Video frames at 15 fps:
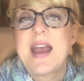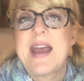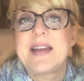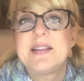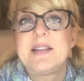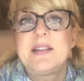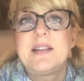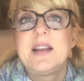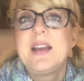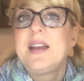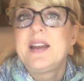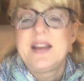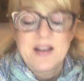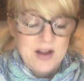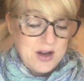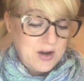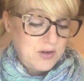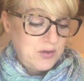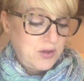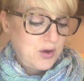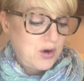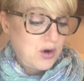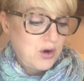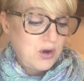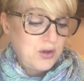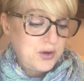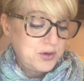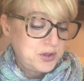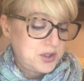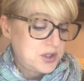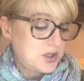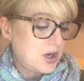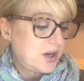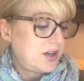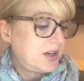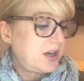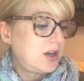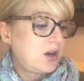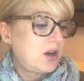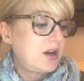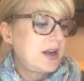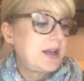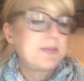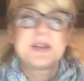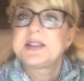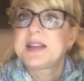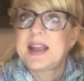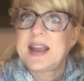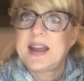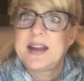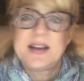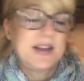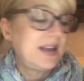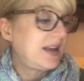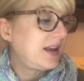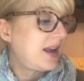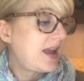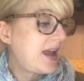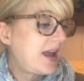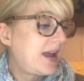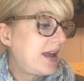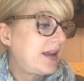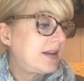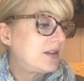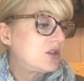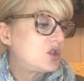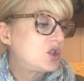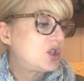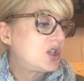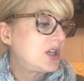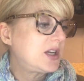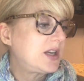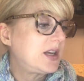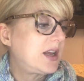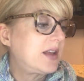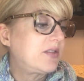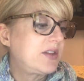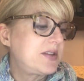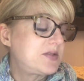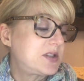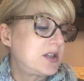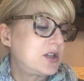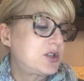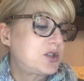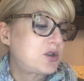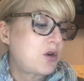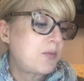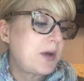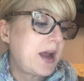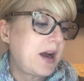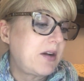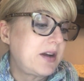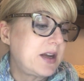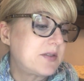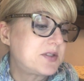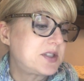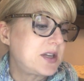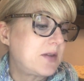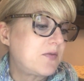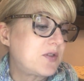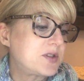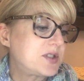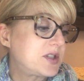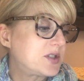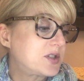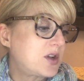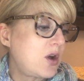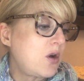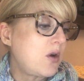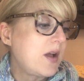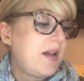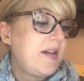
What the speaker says: And the girl who started it, her name is Annie, and she lives in the Soma area of San Francisco.